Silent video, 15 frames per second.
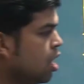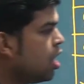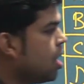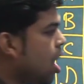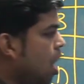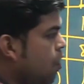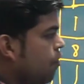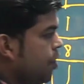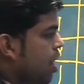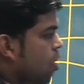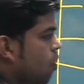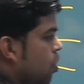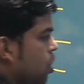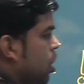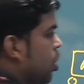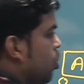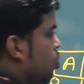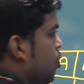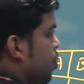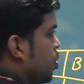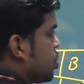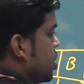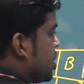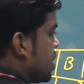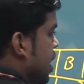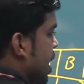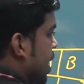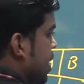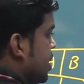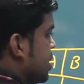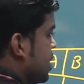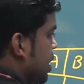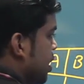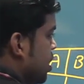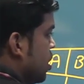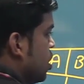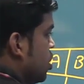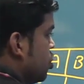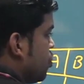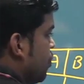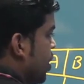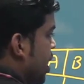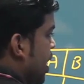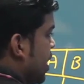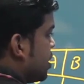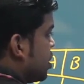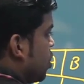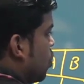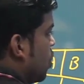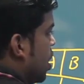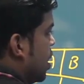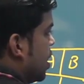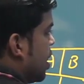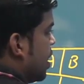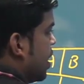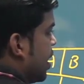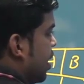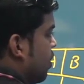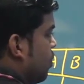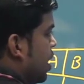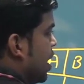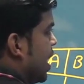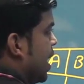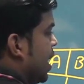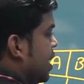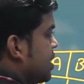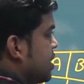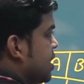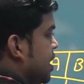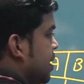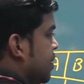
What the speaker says: Now we have only 2 processes A and C. So we can execute alternatively A and C,